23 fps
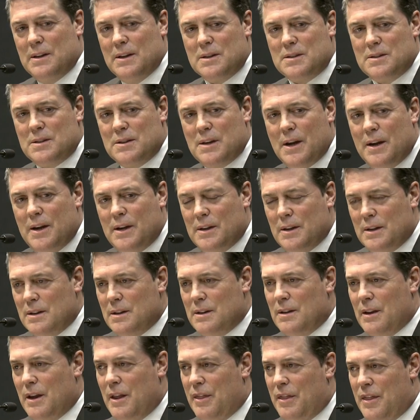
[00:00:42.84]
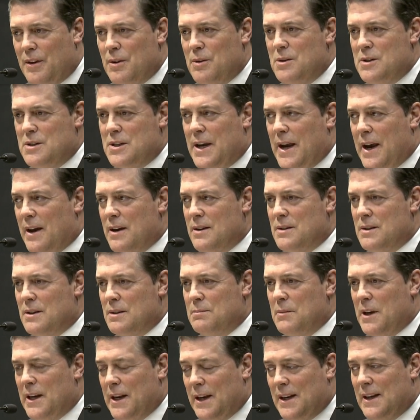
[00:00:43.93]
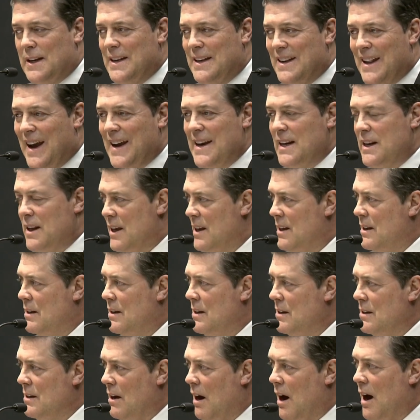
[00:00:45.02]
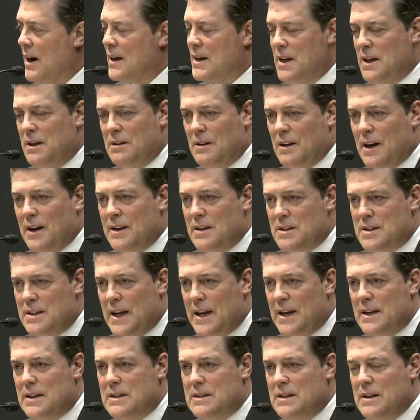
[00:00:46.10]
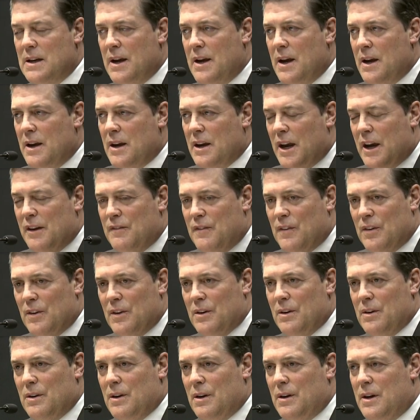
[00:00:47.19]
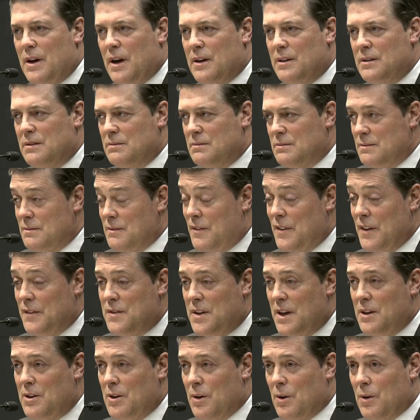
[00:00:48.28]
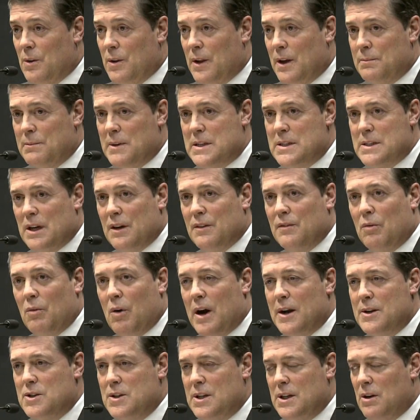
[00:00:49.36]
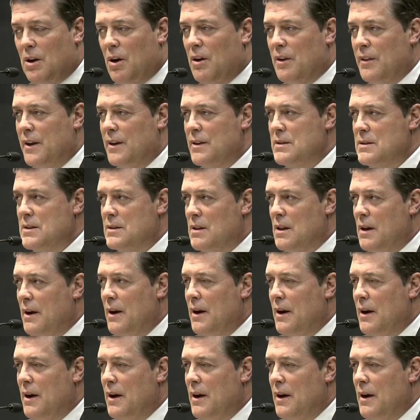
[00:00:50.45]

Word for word: this enthusiasm and ignited hockey in the United States. And for a young 15 year old like myself watching all this,